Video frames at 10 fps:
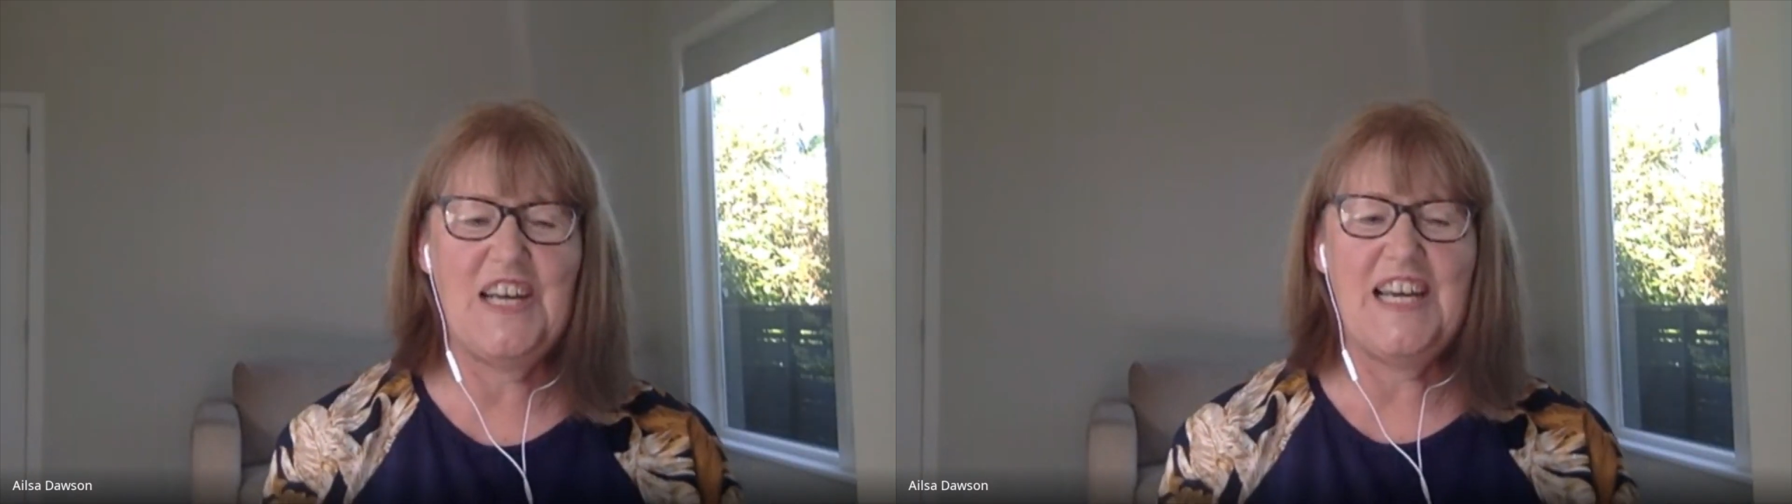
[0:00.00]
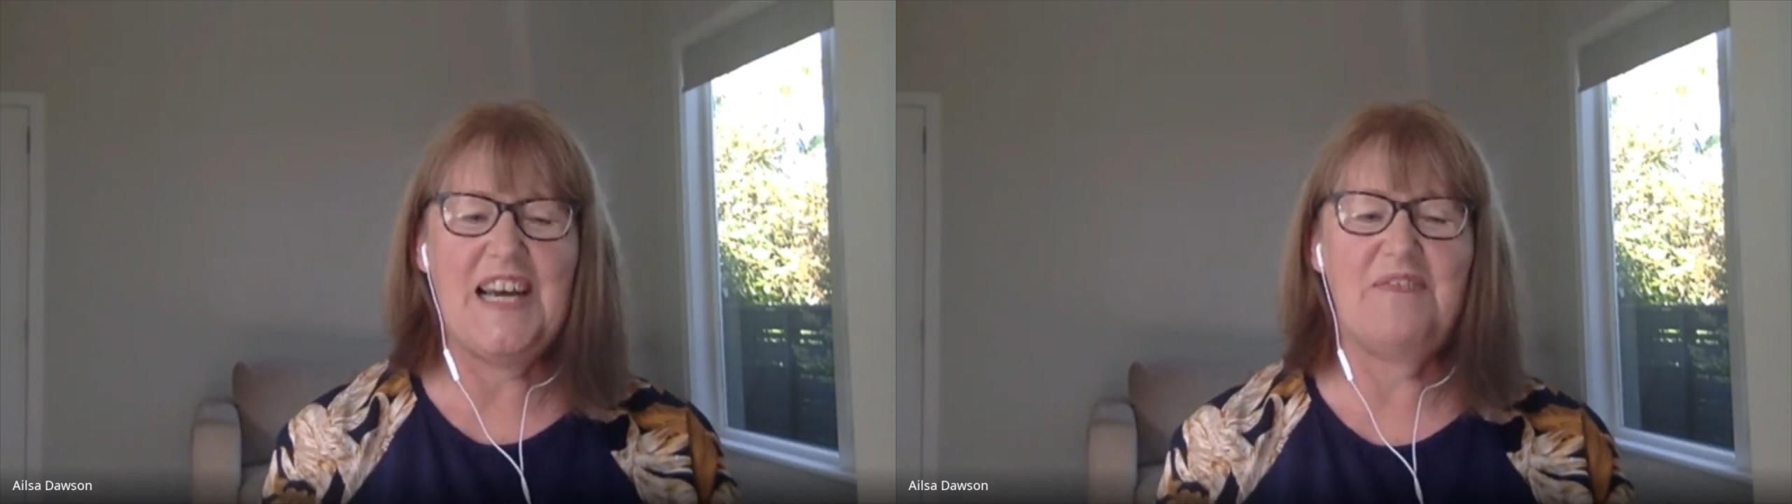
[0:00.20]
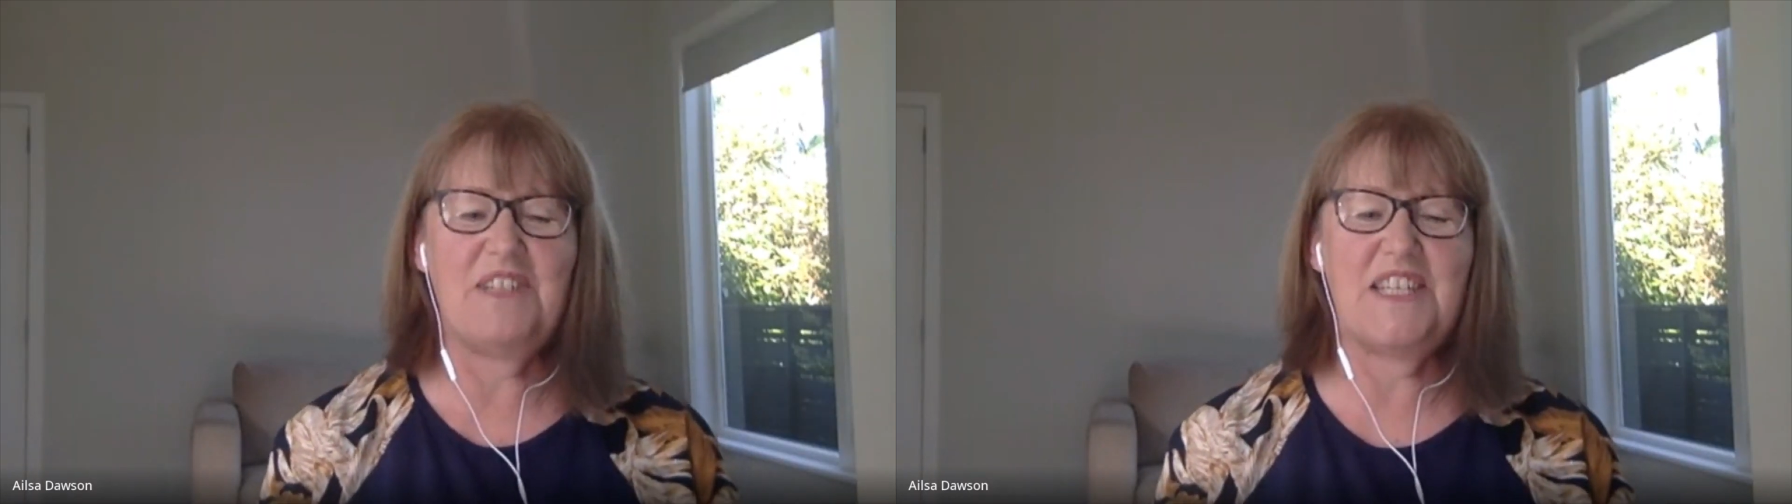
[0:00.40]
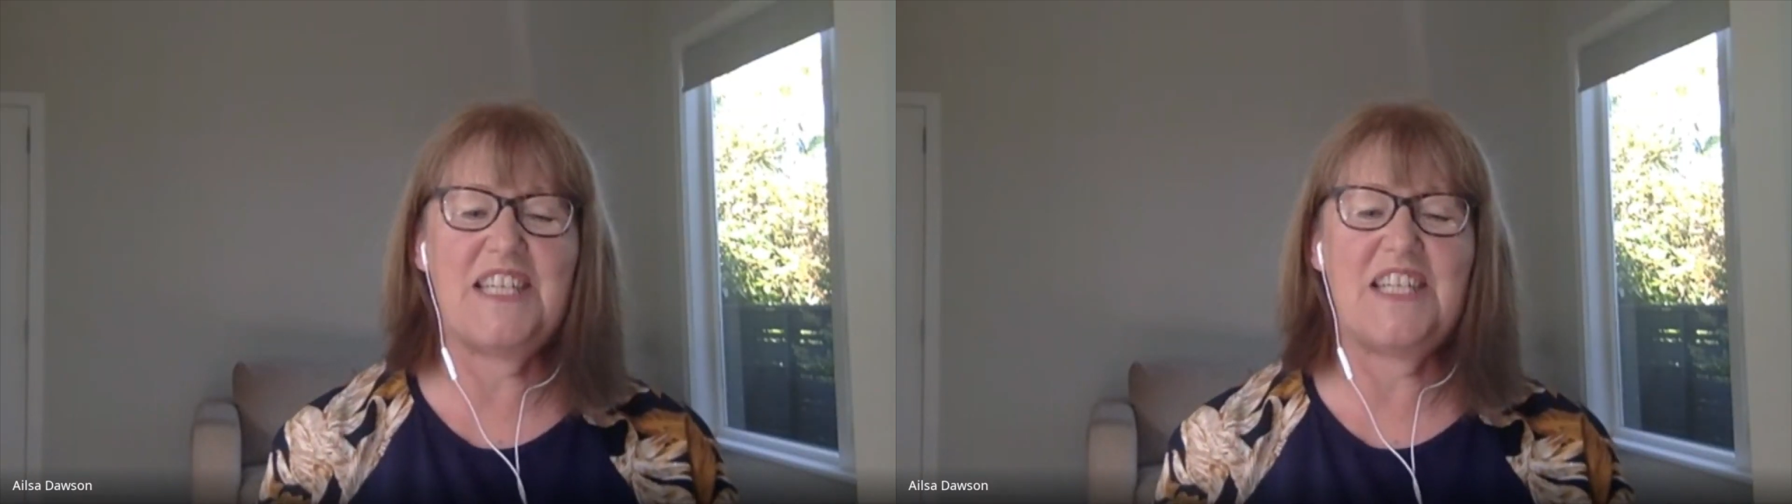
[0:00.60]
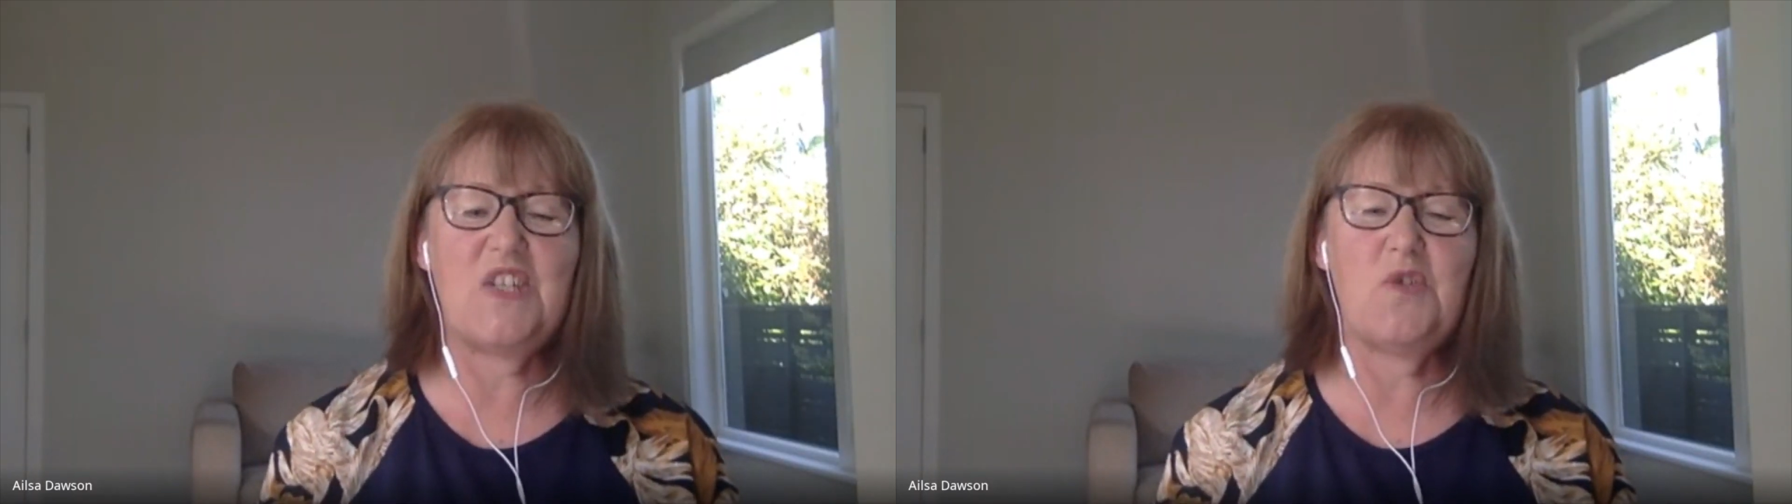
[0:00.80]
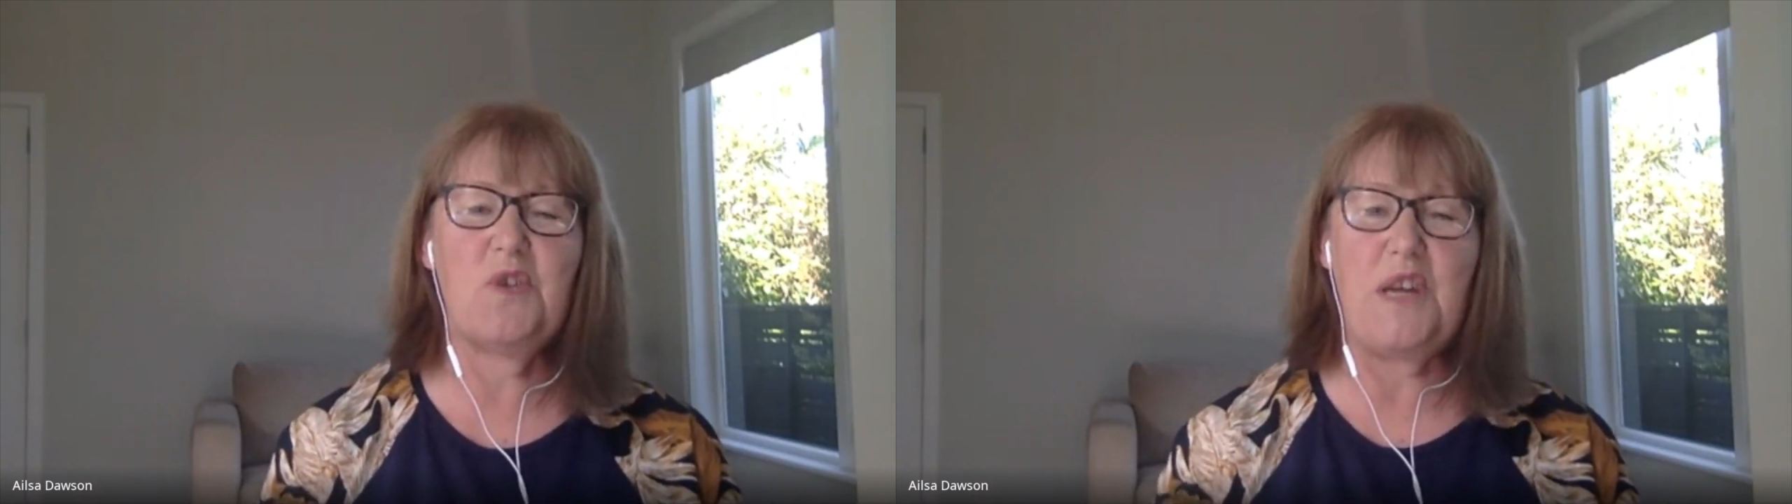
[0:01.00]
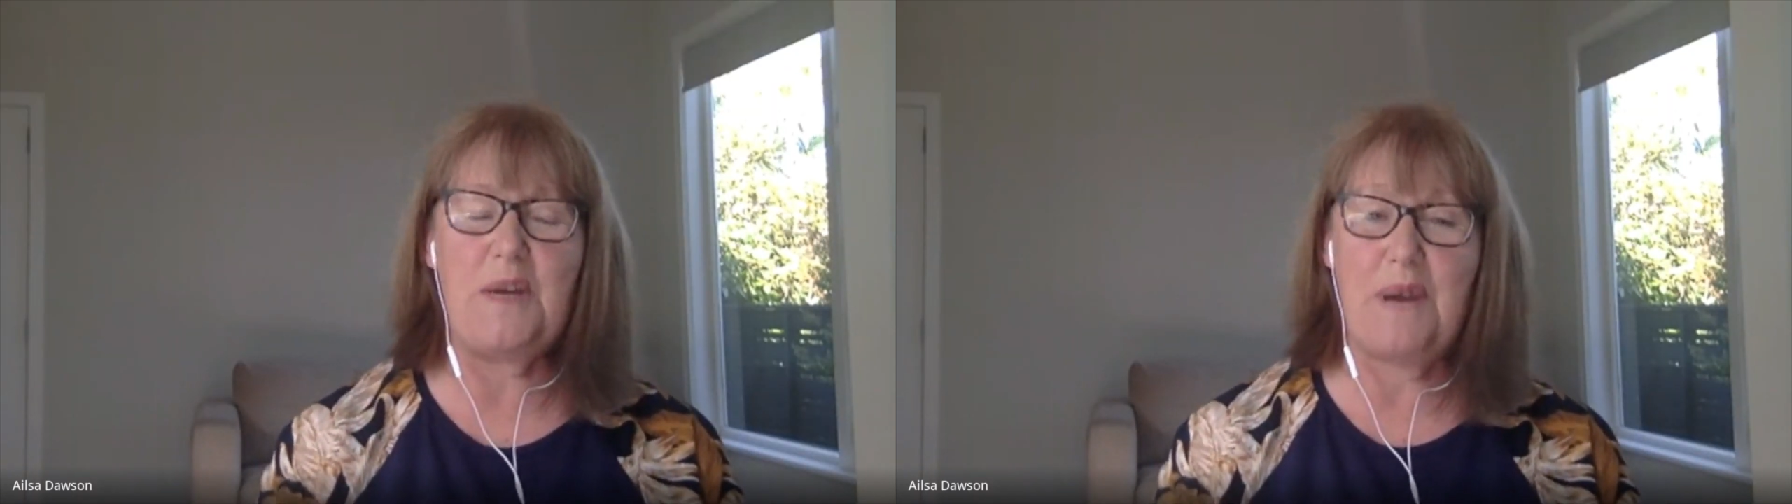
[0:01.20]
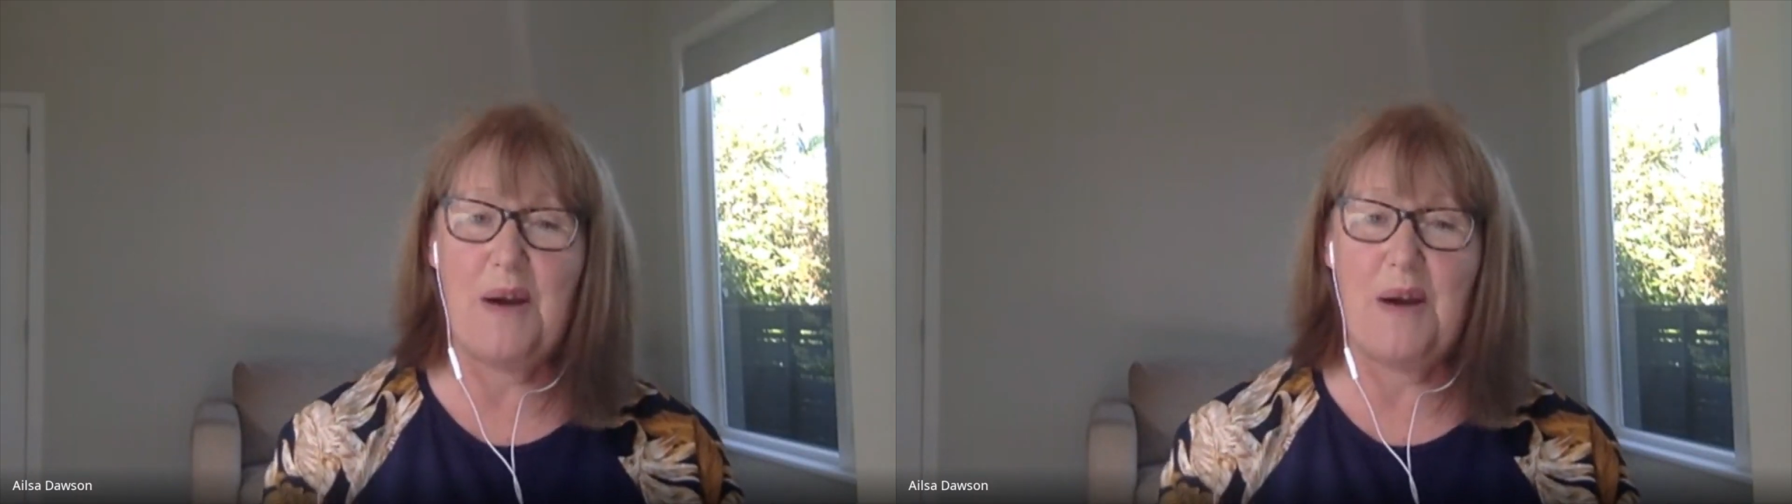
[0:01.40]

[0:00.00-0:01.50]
Jacinda talking about